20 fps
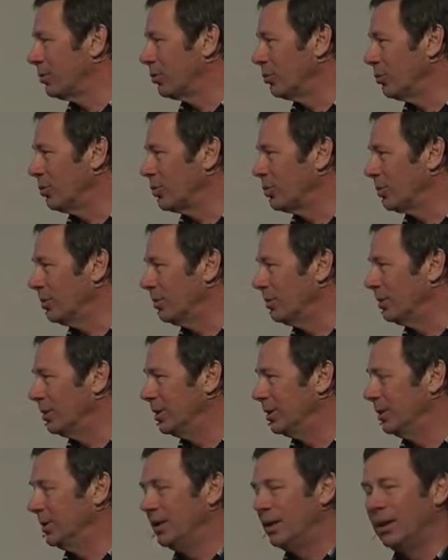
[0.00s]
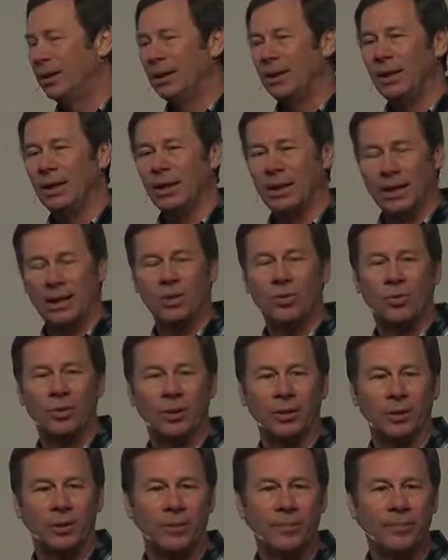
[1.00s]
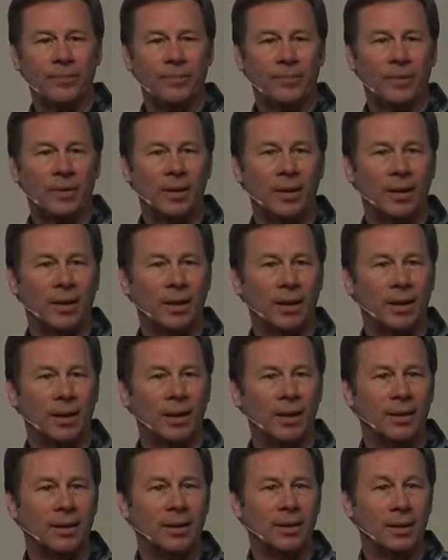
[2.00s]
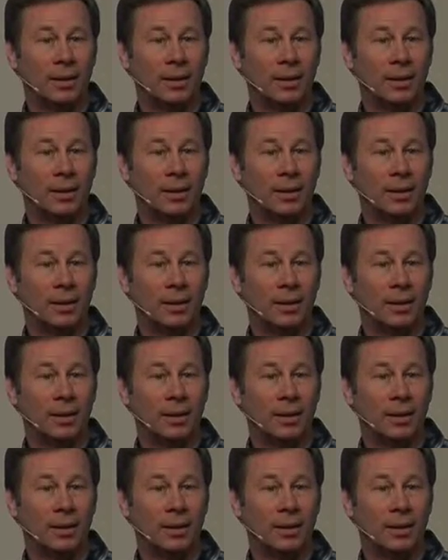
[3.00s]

Jerusalem and in Israel uh,